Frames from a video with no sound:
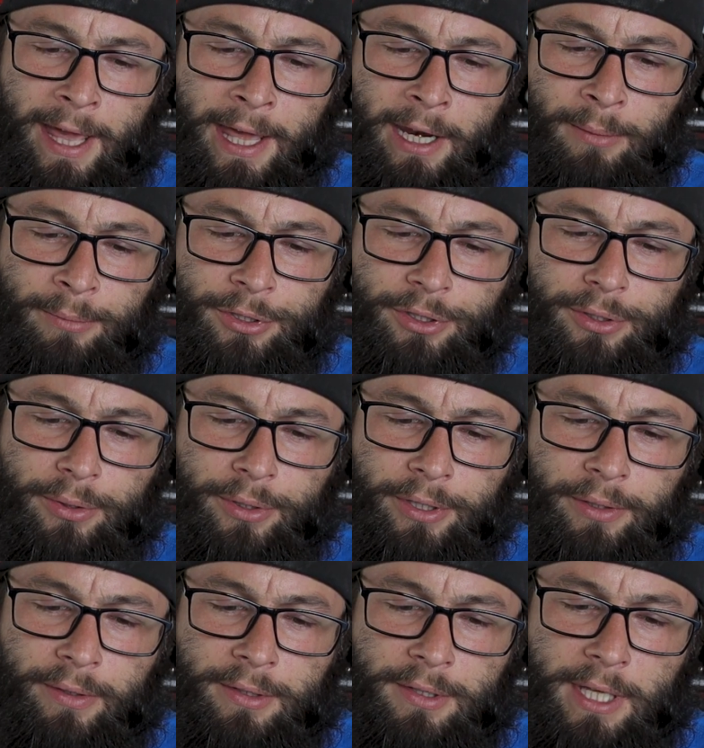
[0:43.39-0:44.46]
and I'm sure
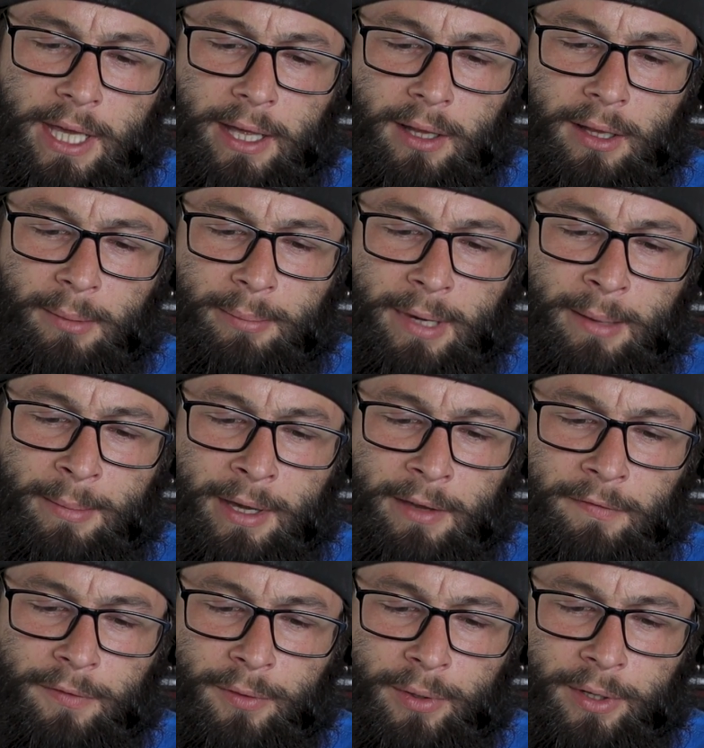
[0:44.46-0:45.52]
you can tell by my
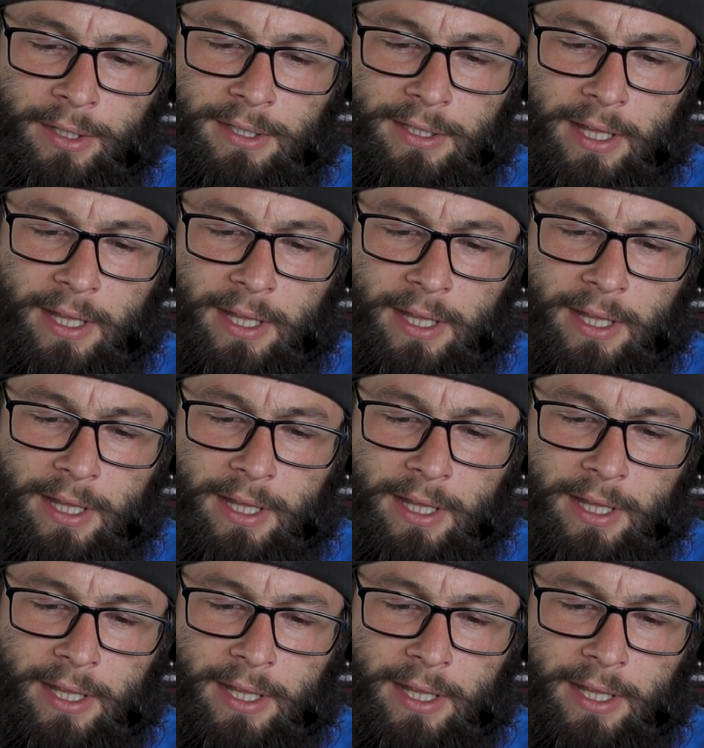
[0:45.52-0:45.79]
voice